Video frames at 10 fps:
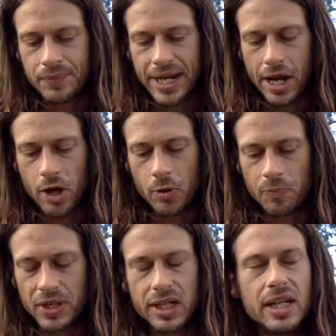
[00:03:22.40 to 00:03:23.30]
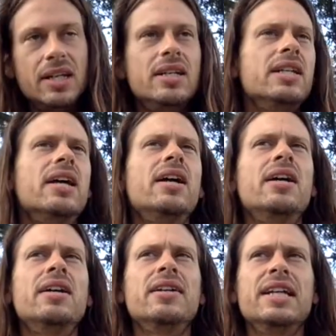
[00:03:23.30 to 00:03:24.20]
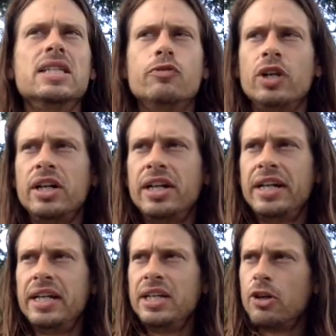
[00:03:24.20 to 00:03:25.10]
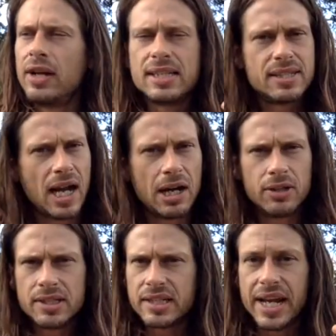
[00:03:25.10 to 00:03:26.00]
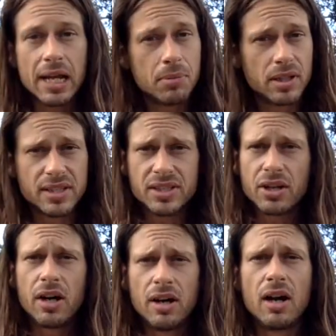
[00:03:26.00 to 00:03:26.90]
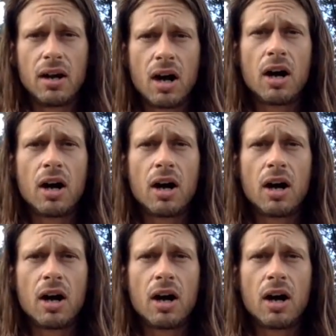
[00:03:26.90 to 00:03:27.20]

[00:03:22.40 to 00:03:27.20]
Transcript: Now in India, it's very you know, and sirens and ambulances are uh,